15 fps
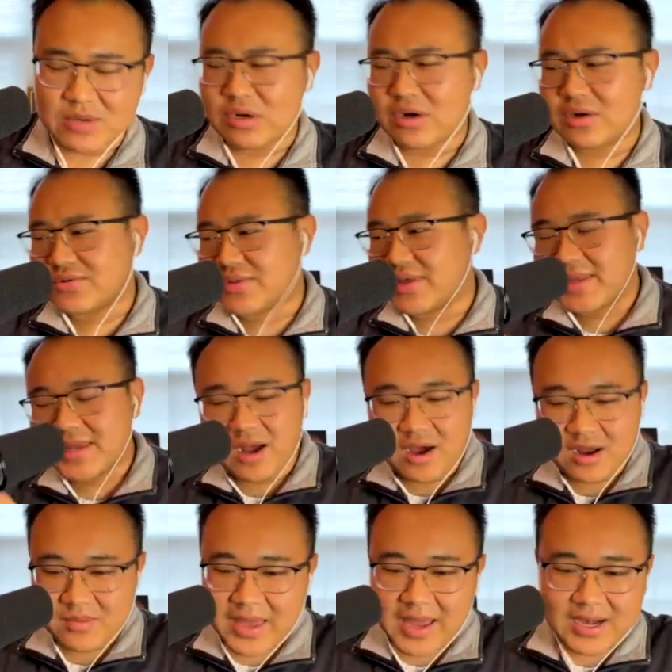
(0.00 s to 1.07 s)
well, then that
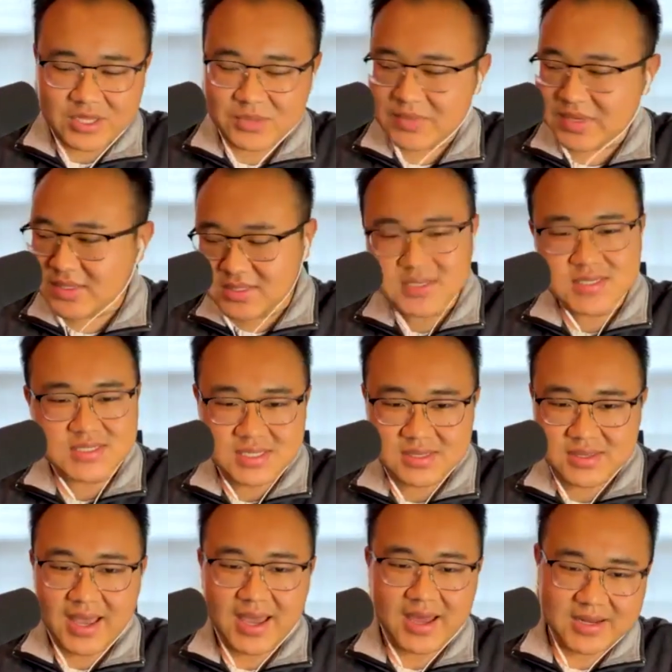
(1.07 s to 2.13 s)
automatically means this
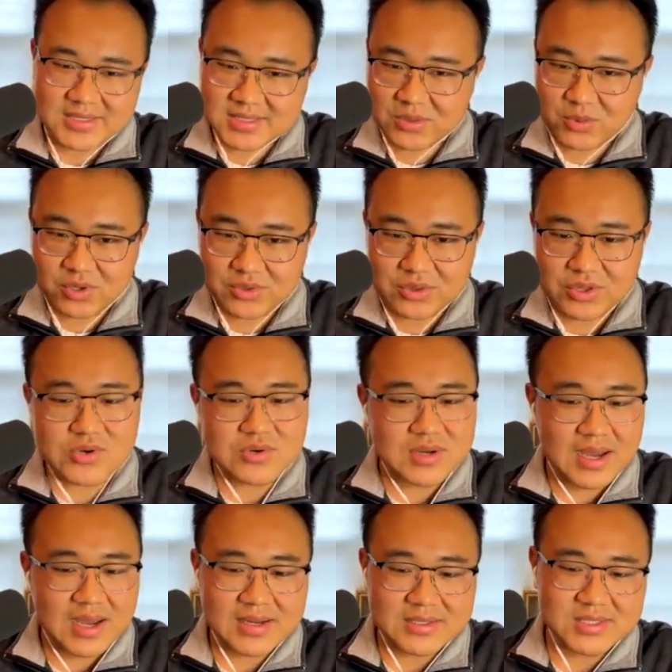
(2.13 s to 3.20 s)
and that. And it's like, well, no,
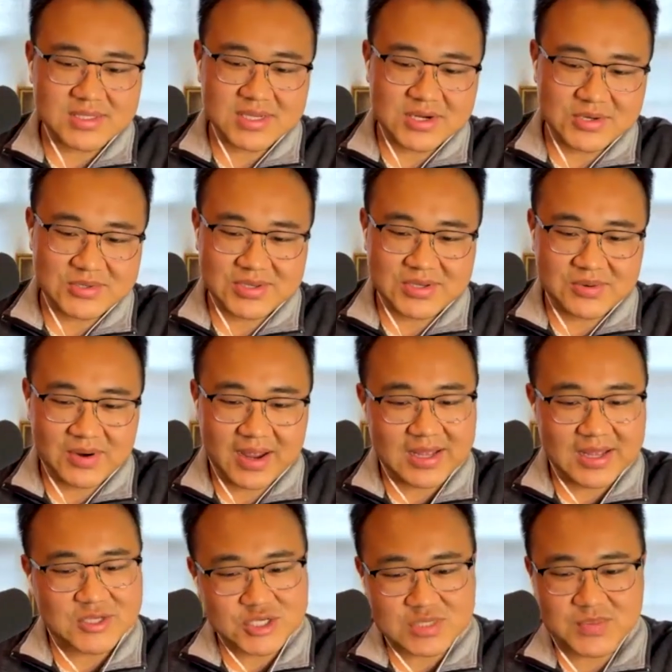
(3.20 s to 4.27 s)
not necessarily, right?
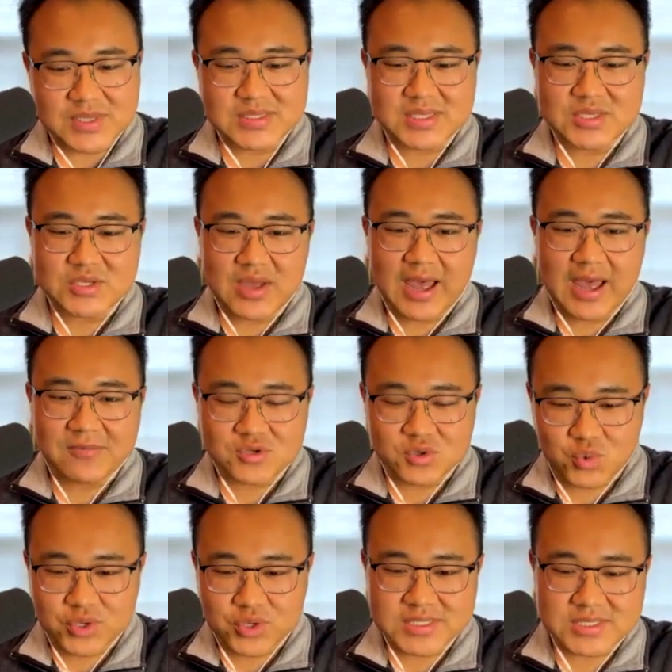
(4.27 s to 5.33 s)
It just means that you have to
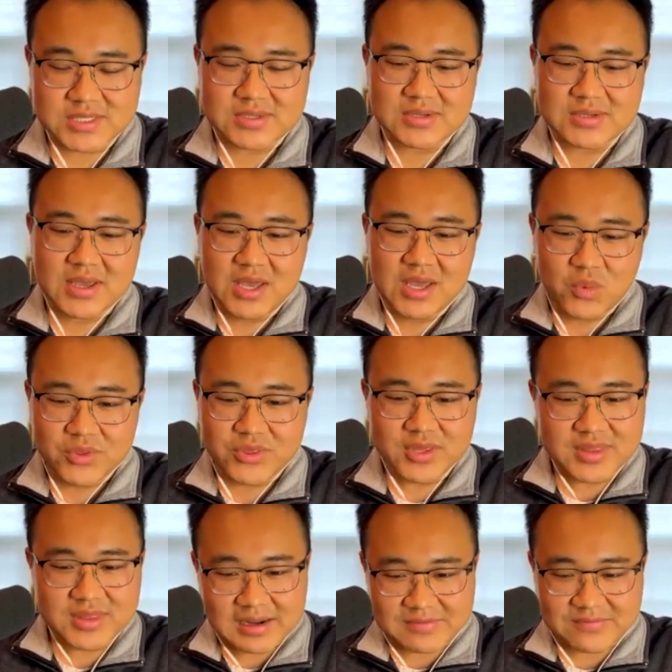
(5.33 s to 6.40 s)
reason
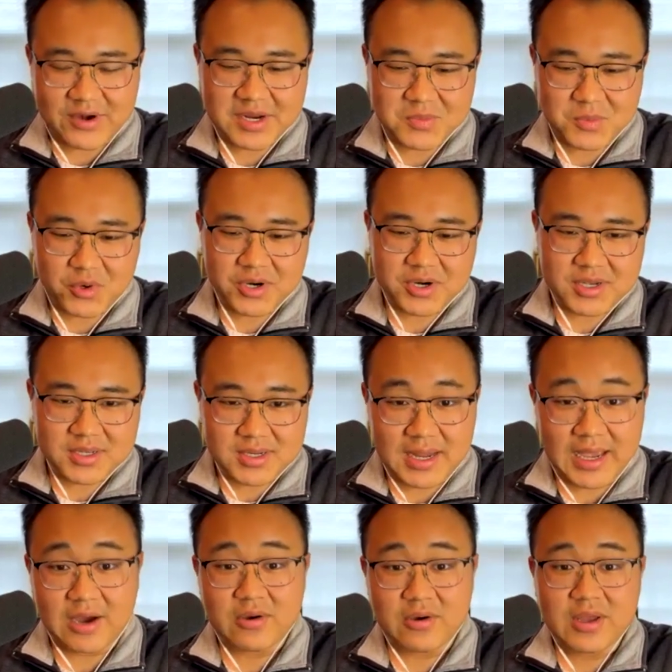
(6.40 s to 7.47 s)
within that framework.
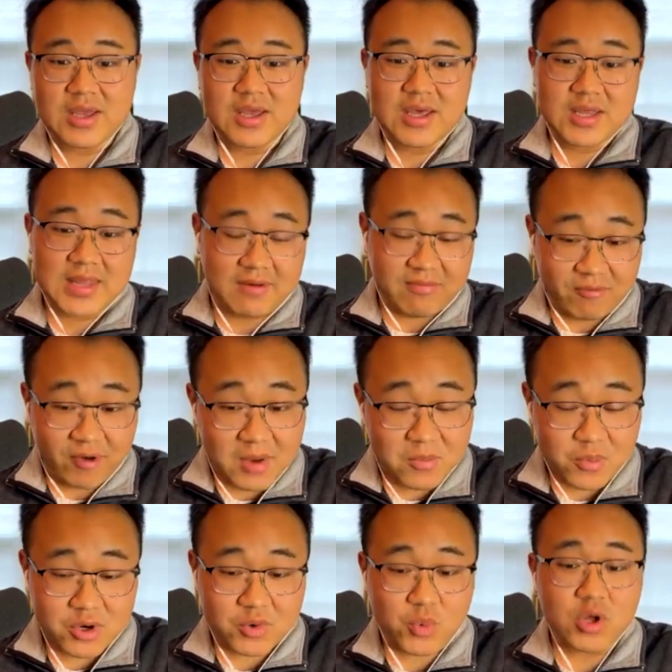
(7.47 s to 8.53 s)
Now, that
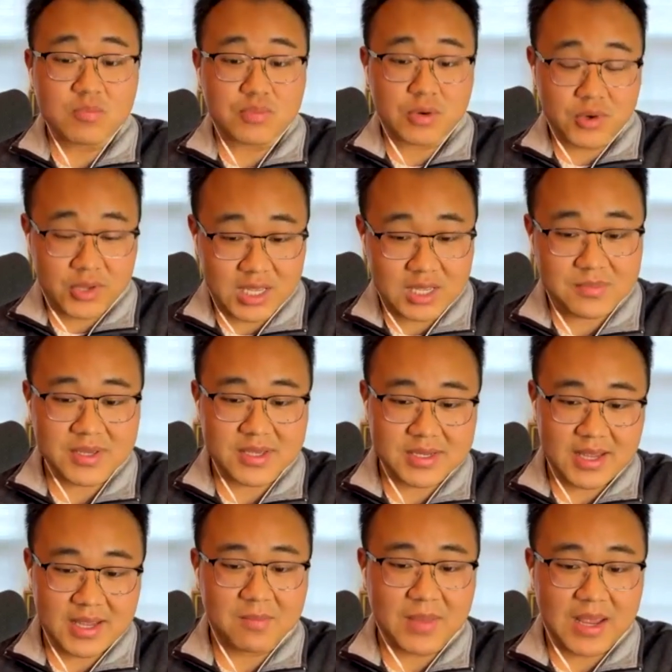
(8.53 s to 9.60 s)
framework will prohibit
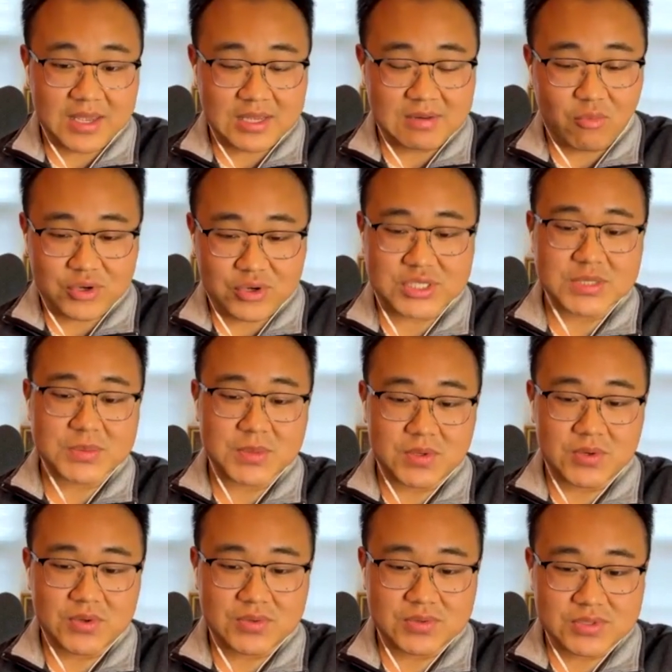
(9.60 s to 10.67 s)
and make it more
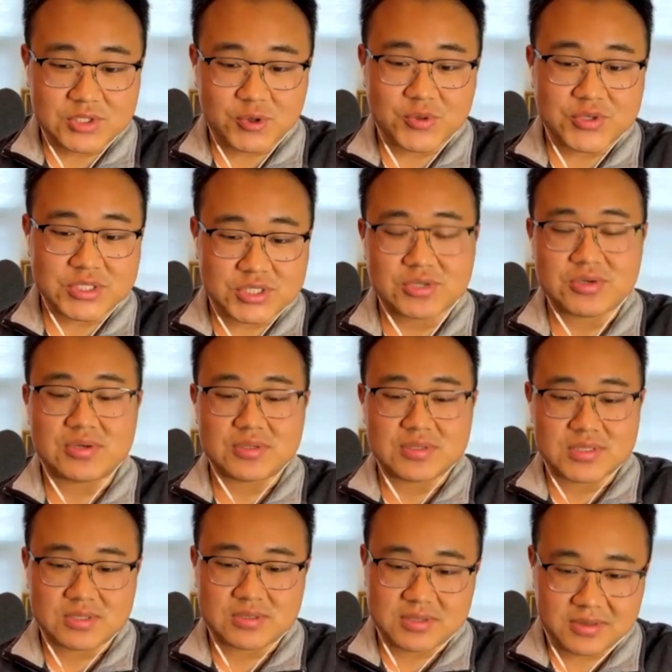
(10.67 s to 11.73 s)
difficult to assert
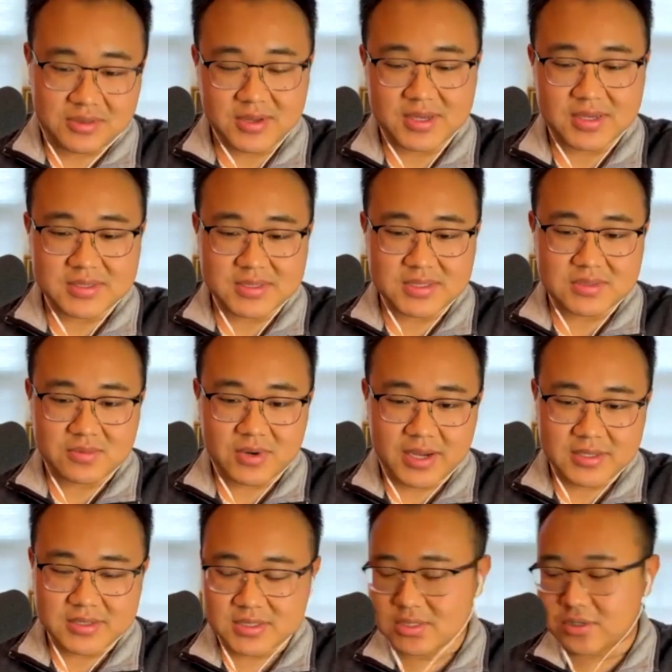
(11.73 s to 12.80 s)
certain things,
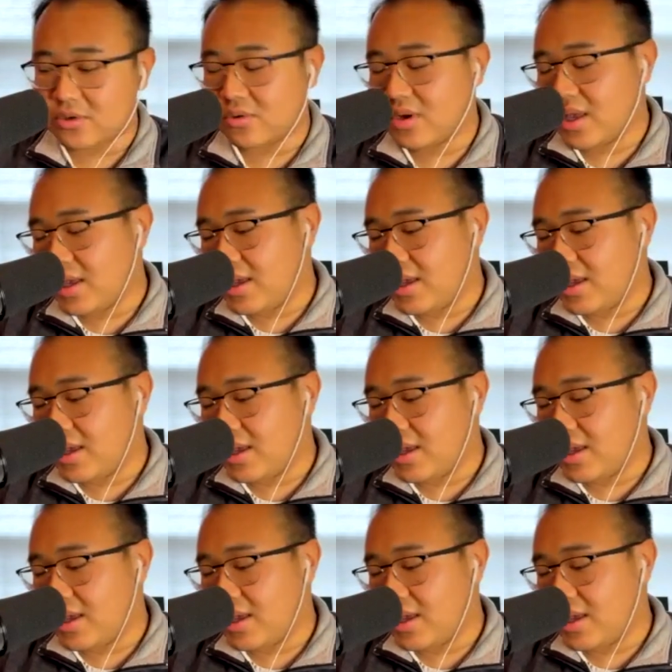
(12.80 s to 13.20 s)
right? So,